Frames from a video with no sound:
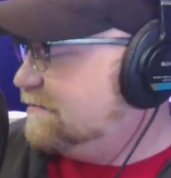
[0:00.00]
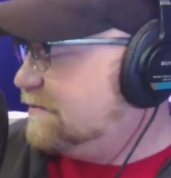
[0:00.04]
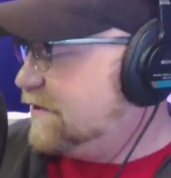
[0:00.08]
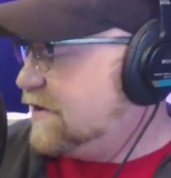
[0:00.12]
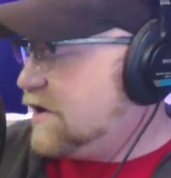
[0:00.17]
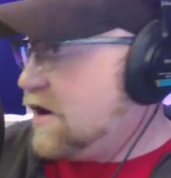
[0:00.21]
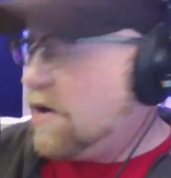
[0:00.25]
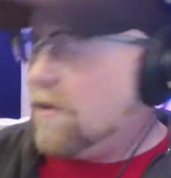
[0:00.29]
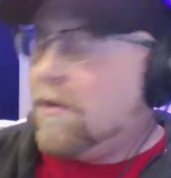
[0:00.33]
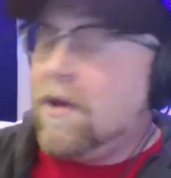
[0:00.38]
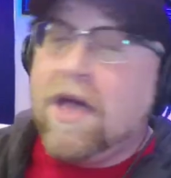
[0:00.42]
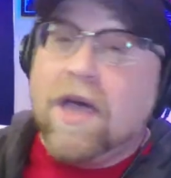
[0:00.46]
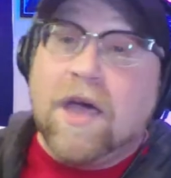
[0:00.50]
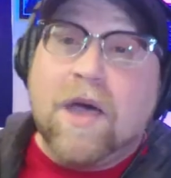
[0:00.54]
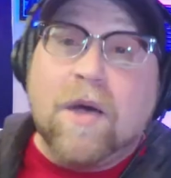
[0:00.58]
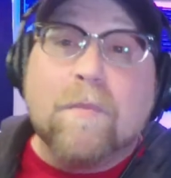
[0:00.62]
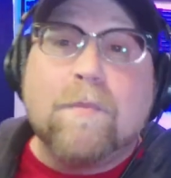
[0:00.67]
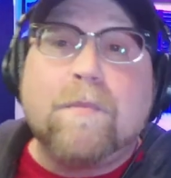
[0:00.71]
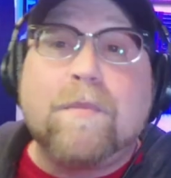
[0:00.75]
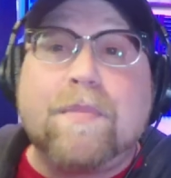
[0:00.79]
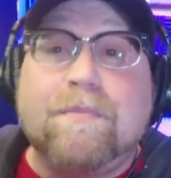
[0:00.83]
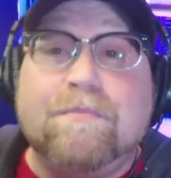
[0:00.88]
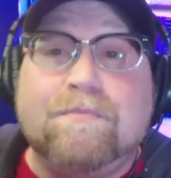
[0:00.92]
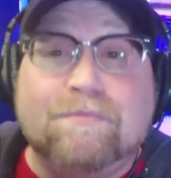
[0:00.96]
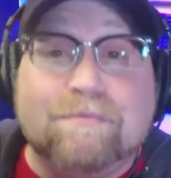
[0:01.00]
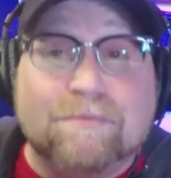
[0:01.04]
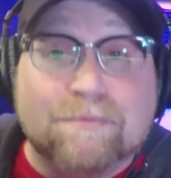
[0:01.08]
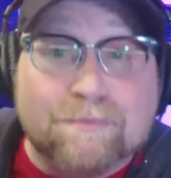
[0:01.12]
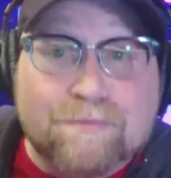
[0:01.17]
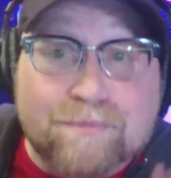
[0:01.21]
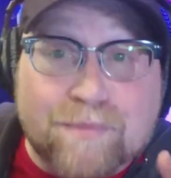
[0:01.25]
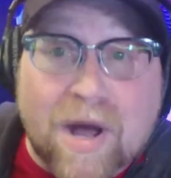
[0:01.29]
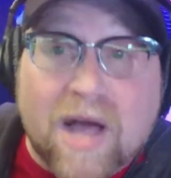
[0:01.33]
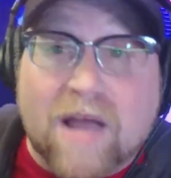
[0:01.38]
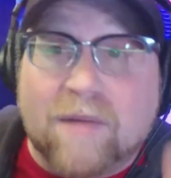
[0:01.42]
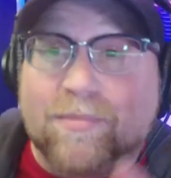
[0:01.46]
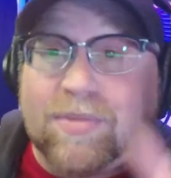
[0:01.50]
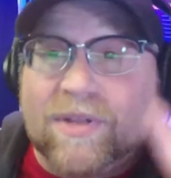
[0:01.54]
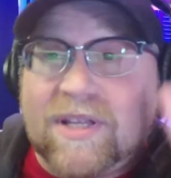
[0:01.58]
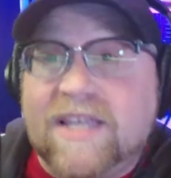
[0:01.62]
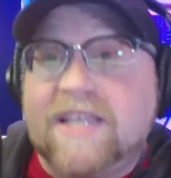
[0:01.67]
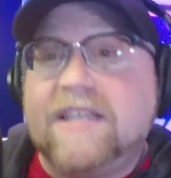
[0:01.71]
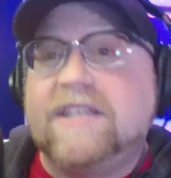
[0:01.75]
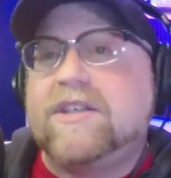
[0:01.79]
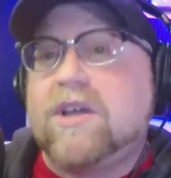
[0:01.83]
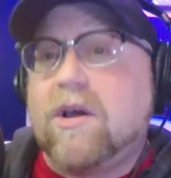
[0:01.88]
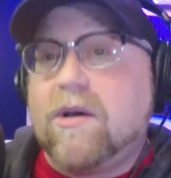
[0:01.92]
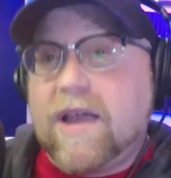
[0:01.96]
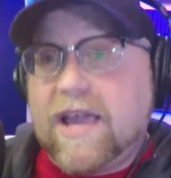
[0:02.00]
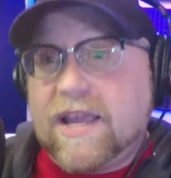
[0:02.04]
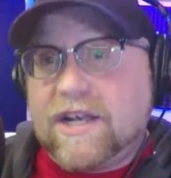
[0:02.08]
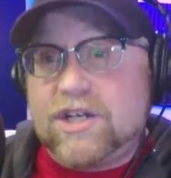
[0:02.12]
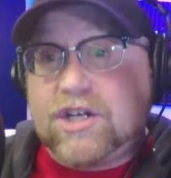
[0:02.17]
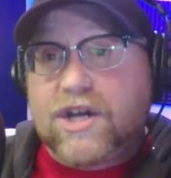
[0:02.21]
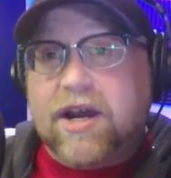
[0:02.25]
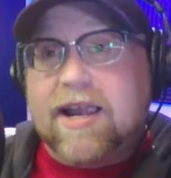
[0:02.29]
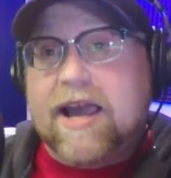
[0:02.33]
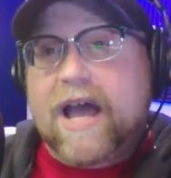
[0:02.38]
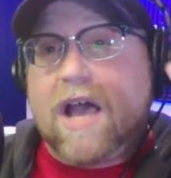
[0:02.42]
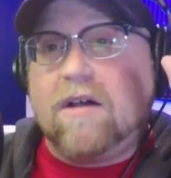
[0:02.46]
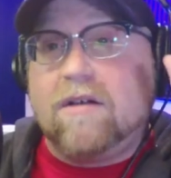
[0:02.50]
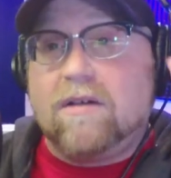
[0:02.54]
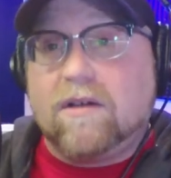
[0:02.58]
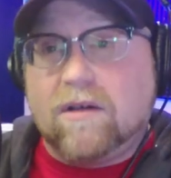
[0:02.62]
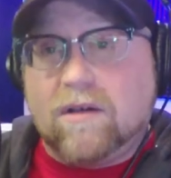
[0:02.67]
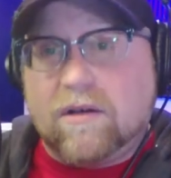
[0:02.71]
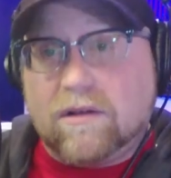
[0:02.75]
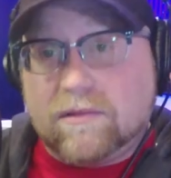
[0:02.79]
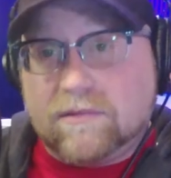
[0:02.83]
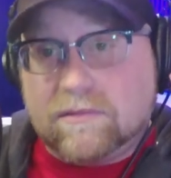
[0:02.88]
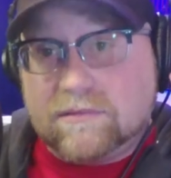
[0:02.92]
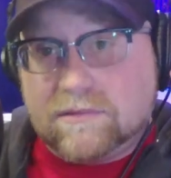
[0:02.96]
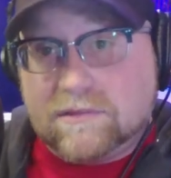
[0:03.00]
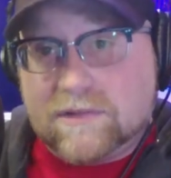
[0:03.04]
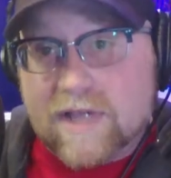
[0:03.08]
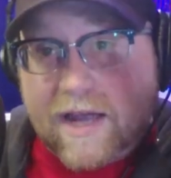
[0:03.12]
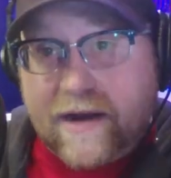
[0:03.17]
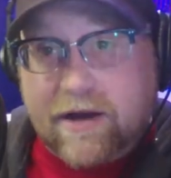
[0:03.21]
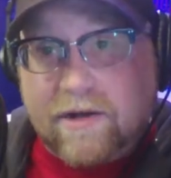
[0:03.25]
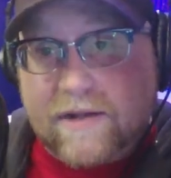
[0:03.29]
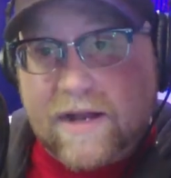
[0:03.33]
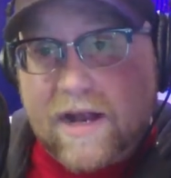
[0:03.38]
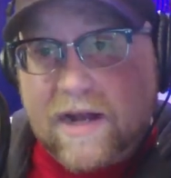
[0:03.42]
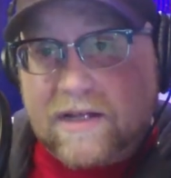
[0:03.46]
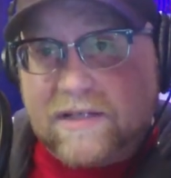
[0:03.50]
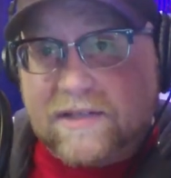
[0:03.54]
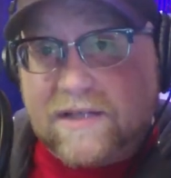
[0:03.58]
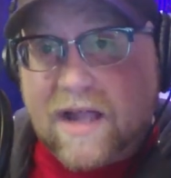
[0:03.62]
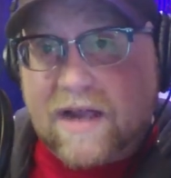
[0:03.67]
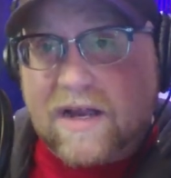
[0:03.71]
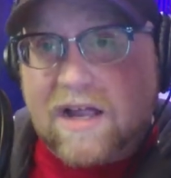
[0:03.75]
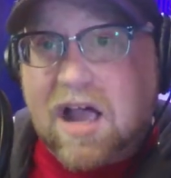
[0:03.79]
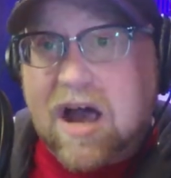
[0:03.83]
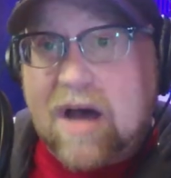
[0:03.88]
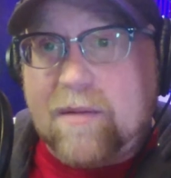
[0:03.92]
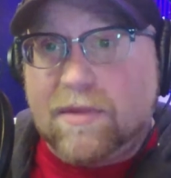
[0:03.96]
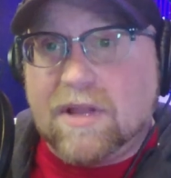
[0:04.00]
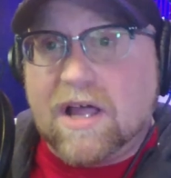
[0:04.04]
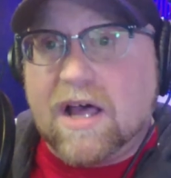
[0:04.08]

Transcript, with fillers: So, but please go ahead and check out deadairdennis.com.